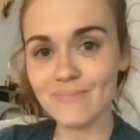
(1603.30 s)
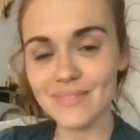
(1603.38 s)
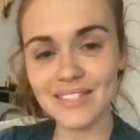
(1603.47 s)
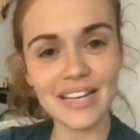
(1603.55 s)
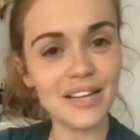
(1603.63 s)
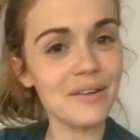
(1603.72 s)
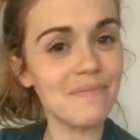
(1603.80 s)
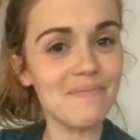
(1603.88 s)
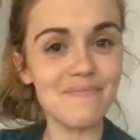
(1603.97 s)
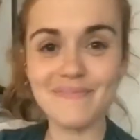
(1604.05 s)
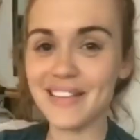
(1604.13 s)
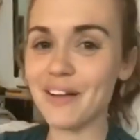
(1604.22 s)

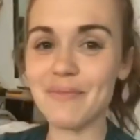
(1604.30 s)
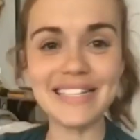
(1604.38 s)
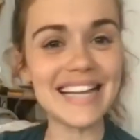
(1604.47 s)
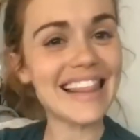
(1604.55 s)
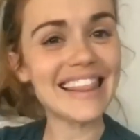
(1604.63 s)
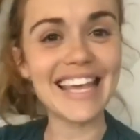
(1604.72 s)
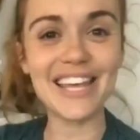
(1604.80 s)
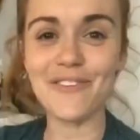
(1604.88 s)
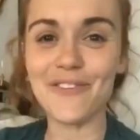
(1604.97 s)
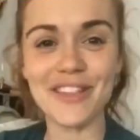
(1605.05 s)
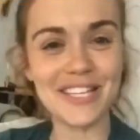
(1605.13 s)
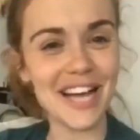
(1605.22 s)
tell my dad thank you
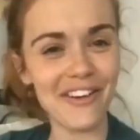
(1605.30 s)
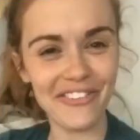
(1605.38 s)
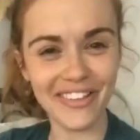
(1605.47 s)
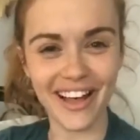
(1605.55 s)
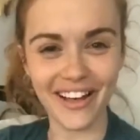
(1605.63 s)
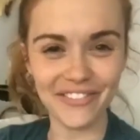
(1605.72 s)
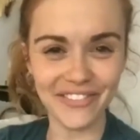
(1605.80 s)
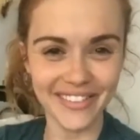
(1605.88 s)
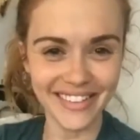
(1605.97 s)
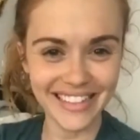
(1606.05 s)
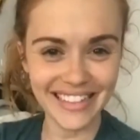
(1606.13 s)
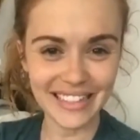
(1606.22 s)
for the tough love.
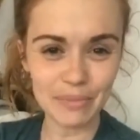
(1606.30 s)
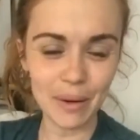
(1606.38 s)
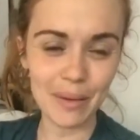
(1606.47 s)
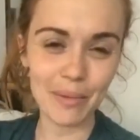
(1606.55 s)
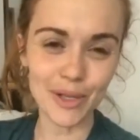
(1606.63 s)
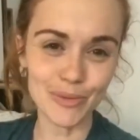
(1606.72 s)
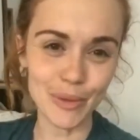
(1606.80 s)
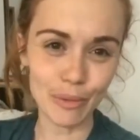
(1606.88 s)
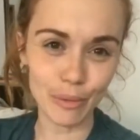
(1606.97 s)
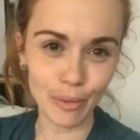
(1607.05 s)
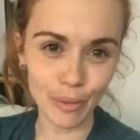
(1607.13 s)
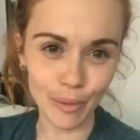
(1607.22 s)
It's probably my most
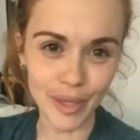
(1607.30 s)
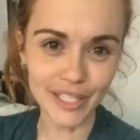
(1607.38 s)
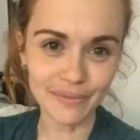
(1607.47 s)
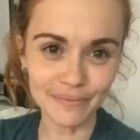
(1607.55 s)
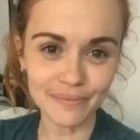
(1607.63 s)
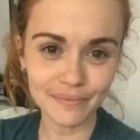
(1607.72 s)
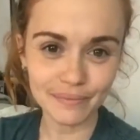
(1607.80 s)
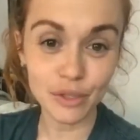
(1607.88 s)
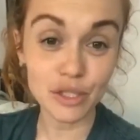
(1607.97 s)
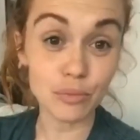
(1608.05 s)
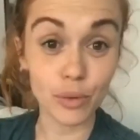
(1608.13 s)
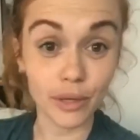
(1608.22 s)
memorable moment,
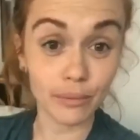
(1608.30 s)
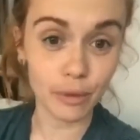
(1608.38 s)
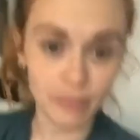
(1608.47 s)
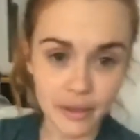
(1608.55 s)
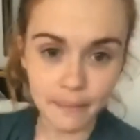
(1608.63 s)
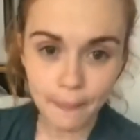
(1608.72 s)
most important moment.